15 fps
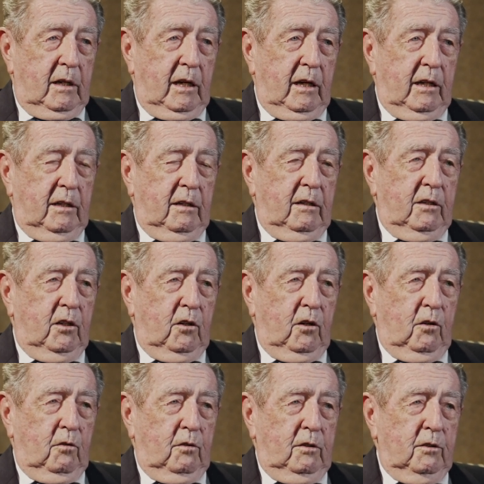and you
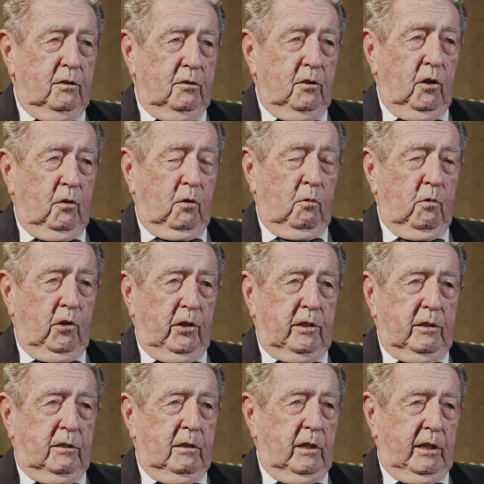know you'd go to
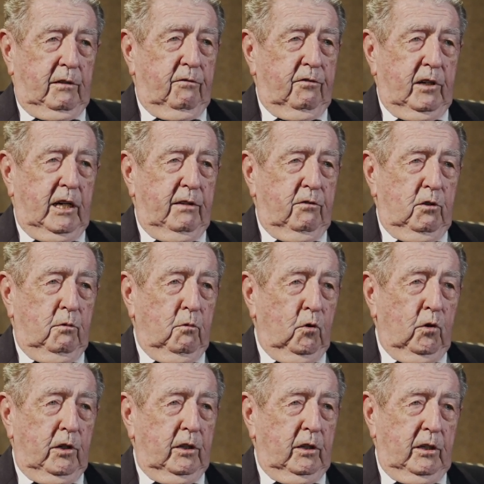work at like five in the
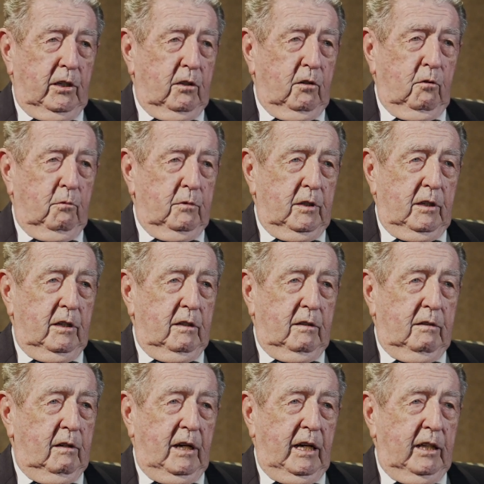morning, get home
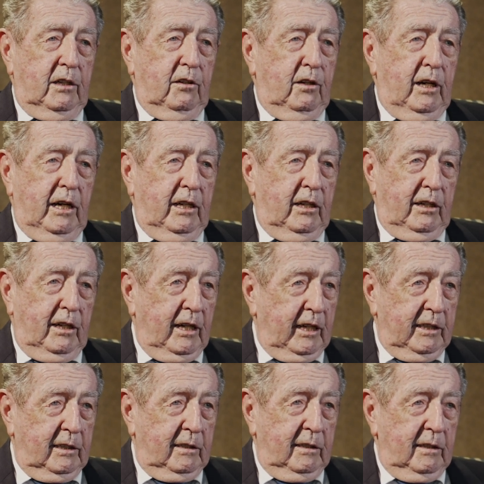at eight or nine at
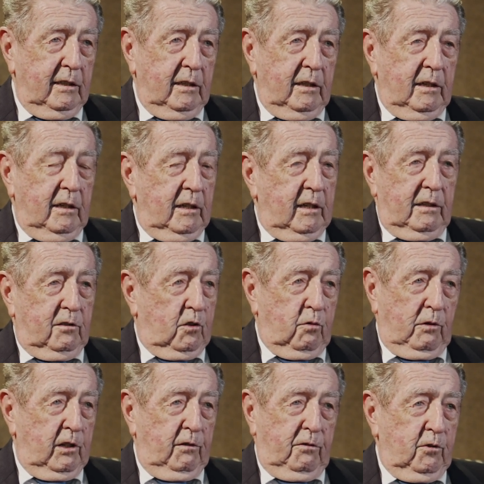night,
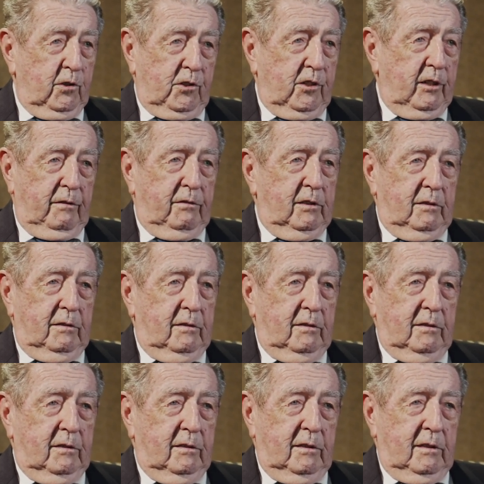twenty four seven,
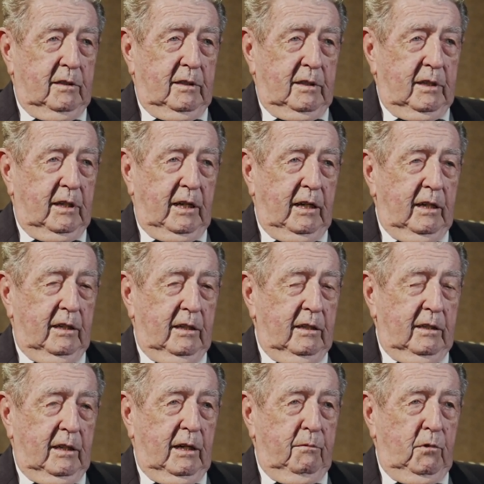and
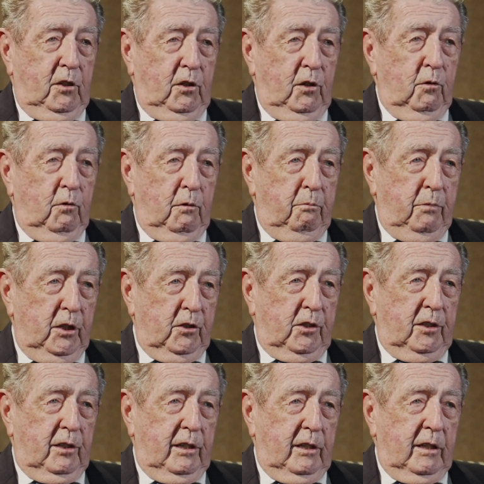uh, I mean you were
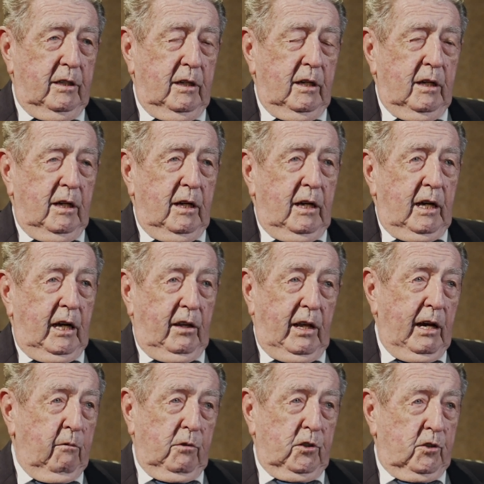busy there. And
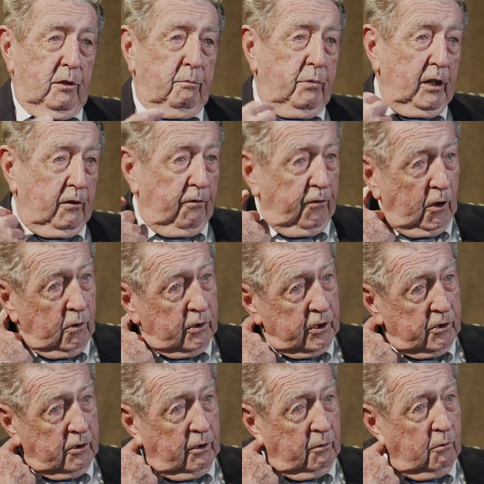that was the big
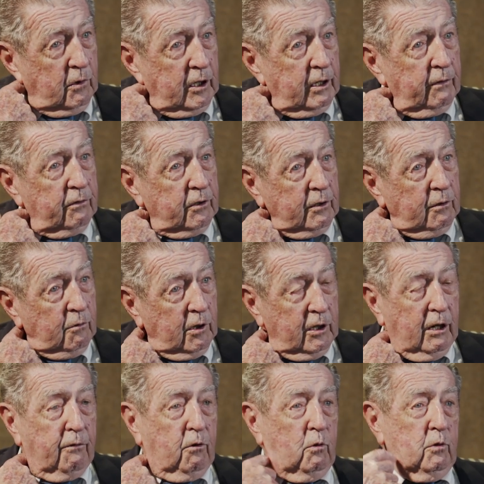focus on whatever
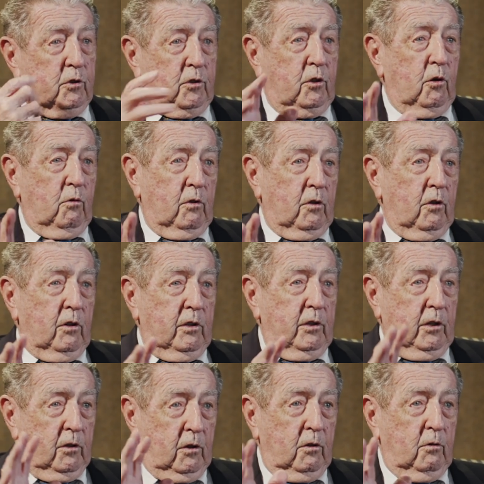whatever was going on,
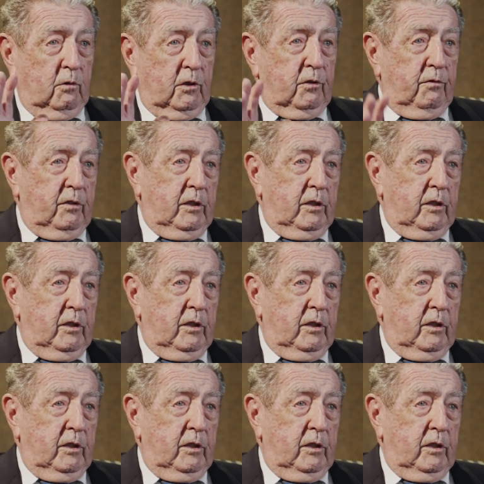you know, was